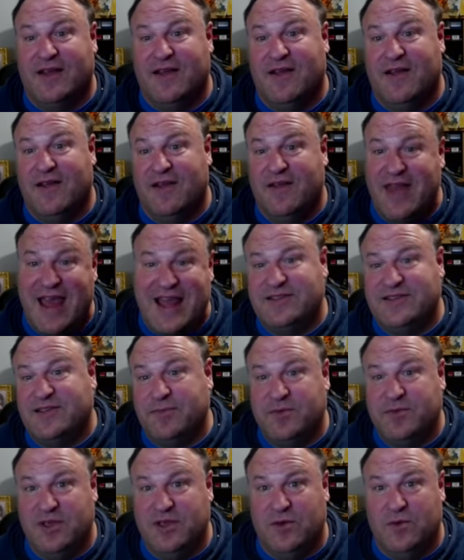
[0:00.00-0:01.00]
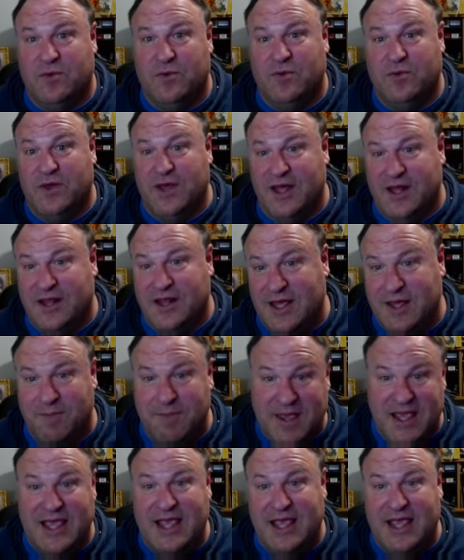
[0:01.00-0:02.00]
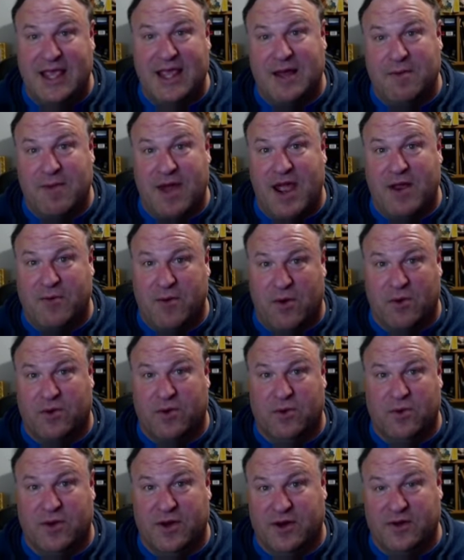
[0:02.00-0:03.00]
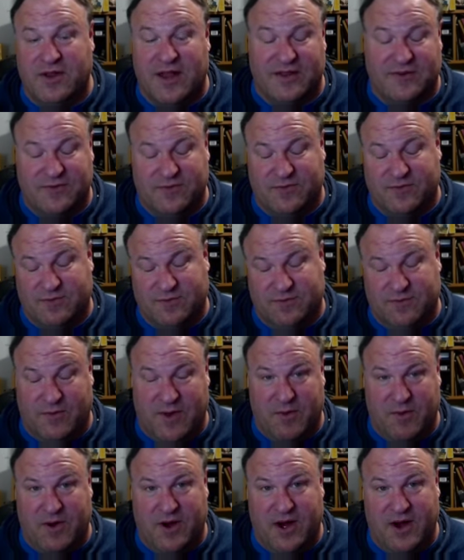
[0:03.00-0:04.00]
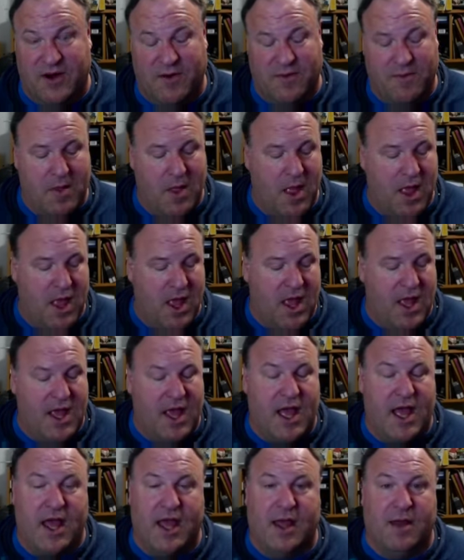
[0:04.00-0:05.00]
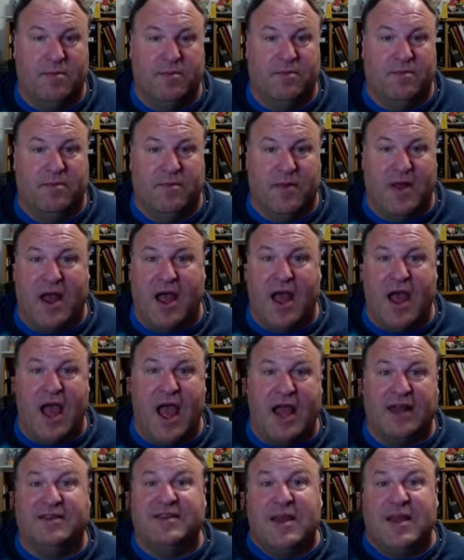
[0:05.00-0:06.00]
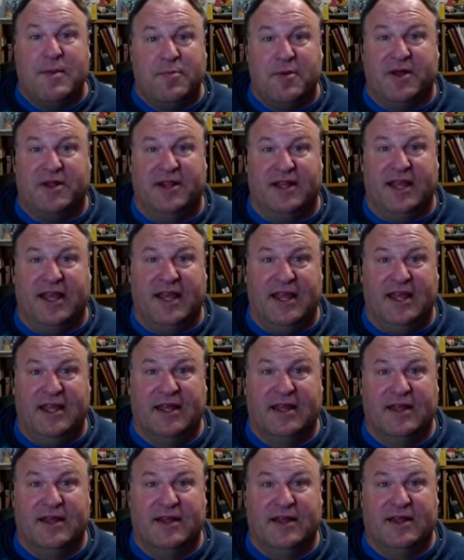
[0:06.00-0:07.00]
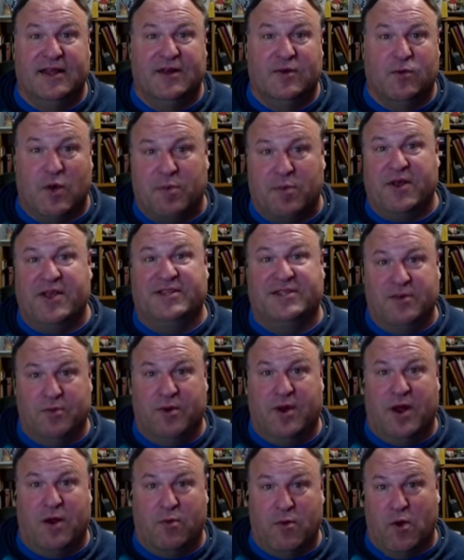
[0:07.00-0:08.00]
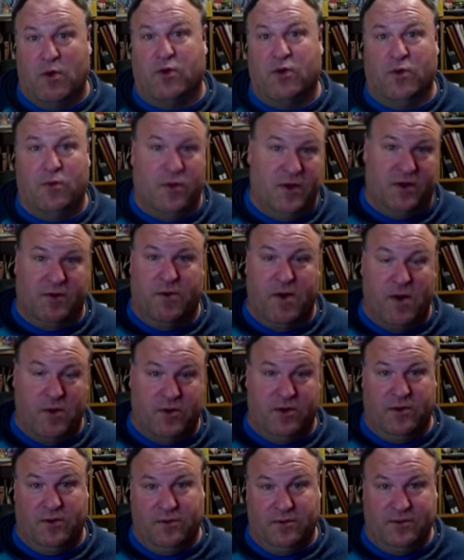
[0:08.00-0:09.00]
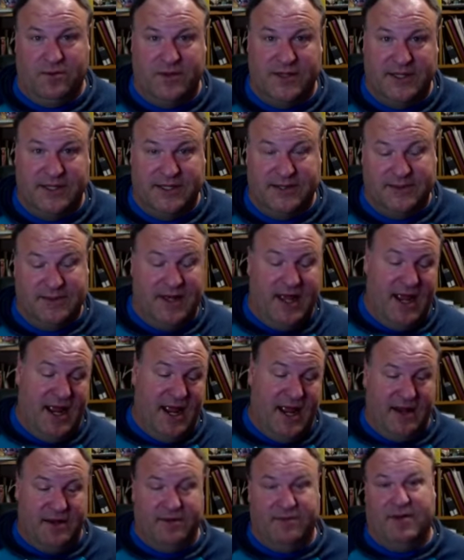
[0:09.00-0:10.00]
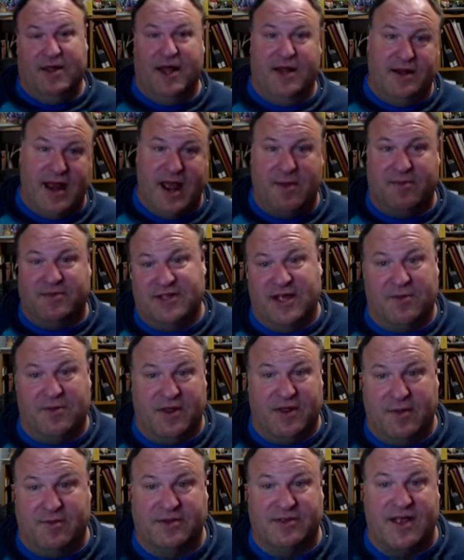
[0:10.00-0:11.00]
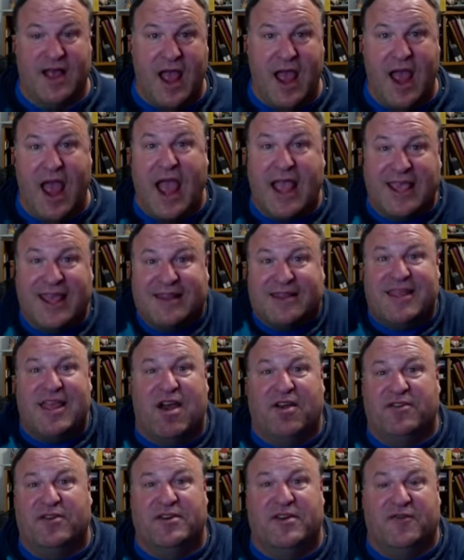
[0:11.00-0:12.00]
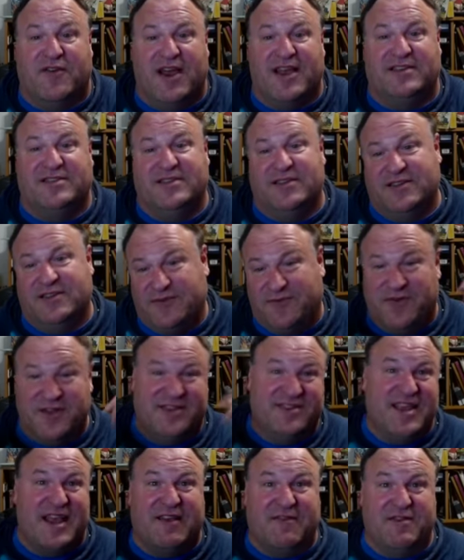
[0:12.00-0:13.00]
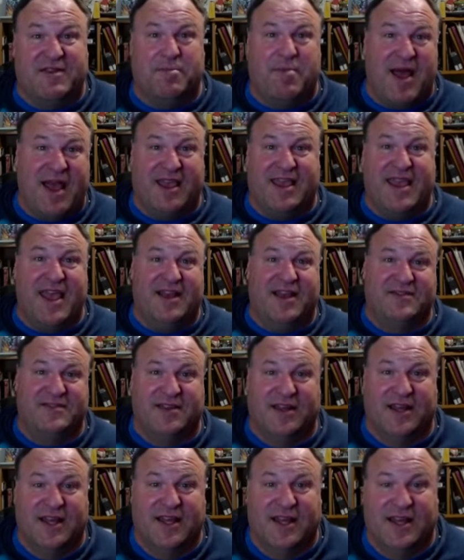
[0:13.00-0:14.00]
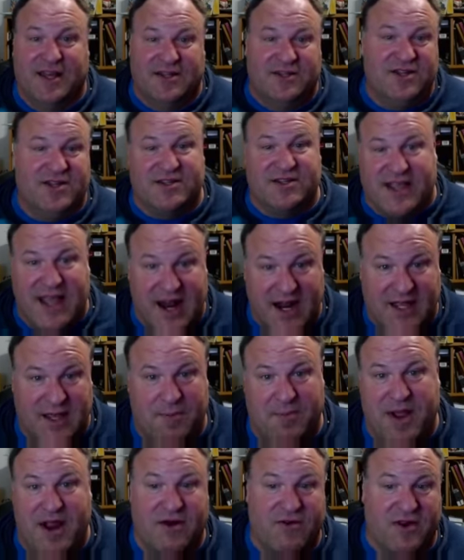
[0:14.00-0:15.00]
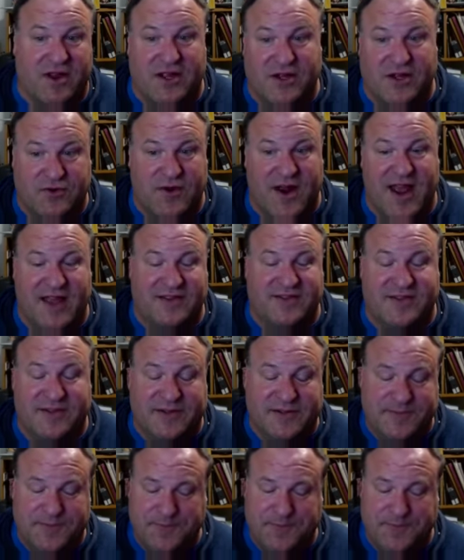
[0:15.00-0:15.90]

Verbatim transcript: That's up to you. In the me, in my Roku here, that's why we're here. Um, I typically replace a Roku with a Roku and then Amazon with Amazon. I get the other devices for the sake of the podcast just to kind of compare and contrast.